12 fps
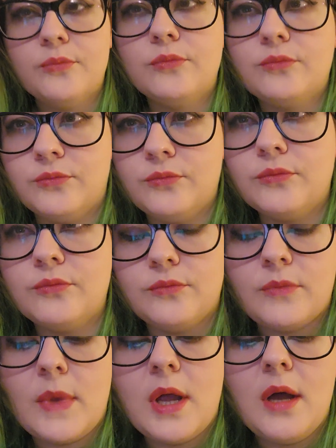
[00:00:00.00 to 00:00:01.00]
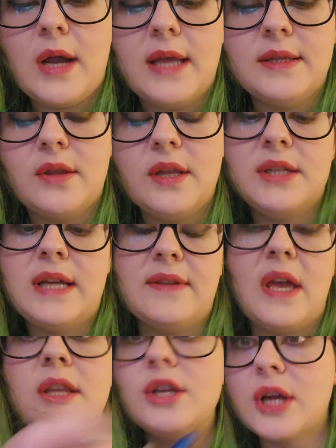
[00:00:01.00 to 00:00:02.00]
Mm-hmm. Okay, so then you
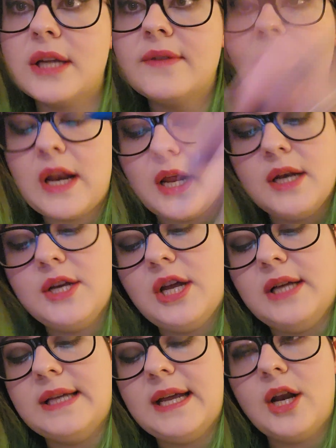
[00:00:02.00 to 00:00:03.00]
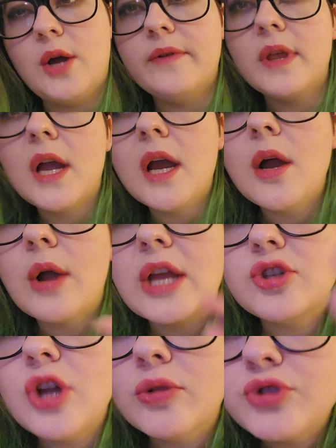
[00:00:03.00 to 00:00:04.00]
take that, then you gotta divide it, and you gotta take it over there.
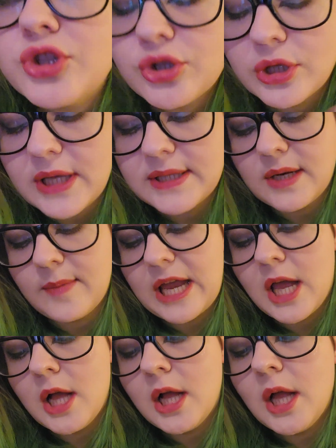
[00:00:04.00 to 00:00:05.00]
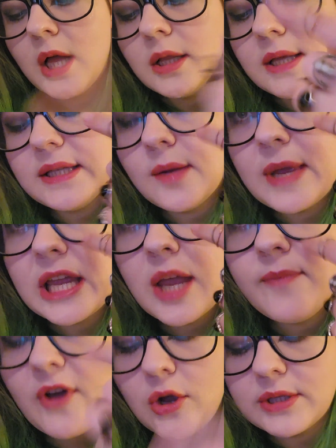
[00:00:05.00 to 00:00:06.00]
Okay, no, shh, listen to me. Listen to me,
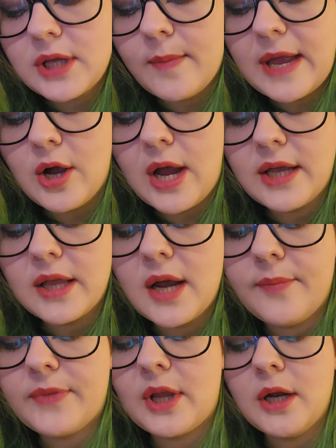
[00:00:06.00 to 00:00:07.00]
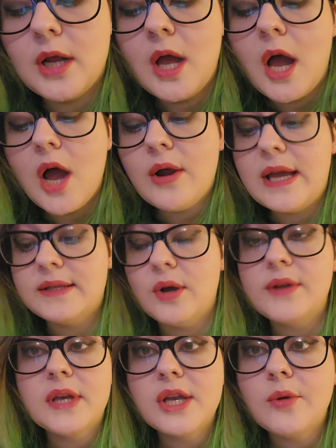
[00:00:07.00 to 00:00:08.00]
keep focused on me, okay? Okay,
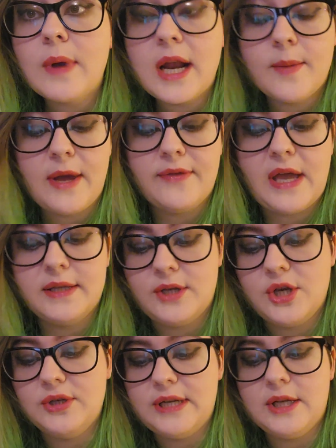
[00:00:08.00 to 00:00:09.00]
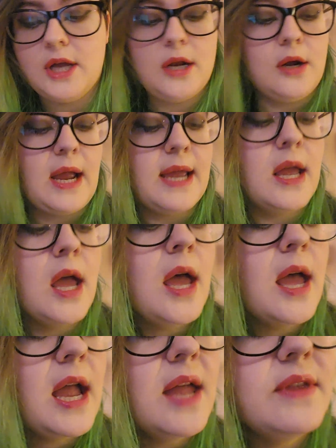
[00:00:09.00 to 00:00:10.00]
so I think you're right about that, so you did good, okay?
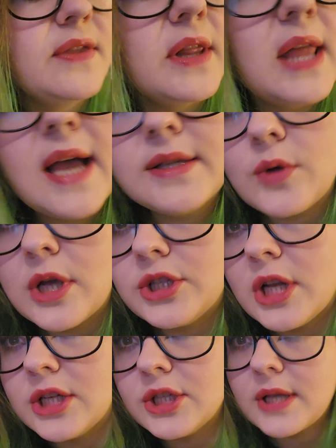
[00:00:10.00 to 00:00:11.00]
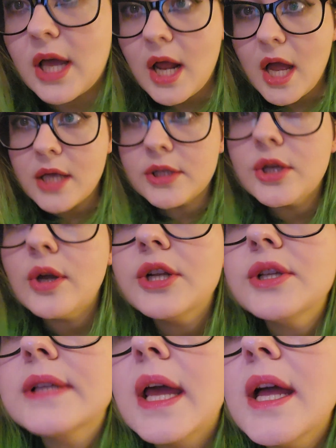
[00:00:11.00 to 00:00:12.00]
And then the last question I just gotta ask you, I
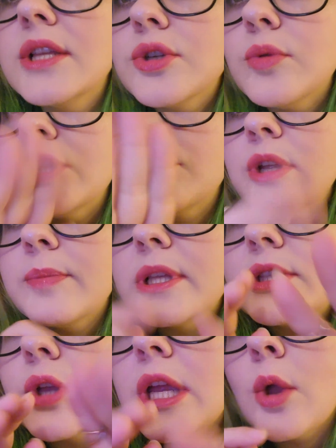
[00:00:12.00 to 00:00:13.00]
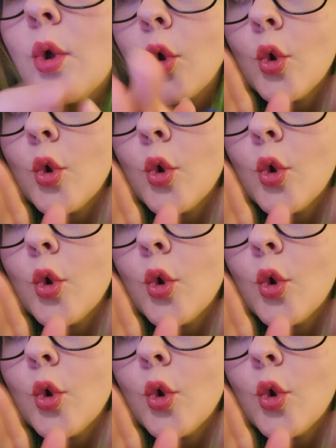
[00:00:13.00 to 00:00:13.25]
just gotta ask you, what's three plus three?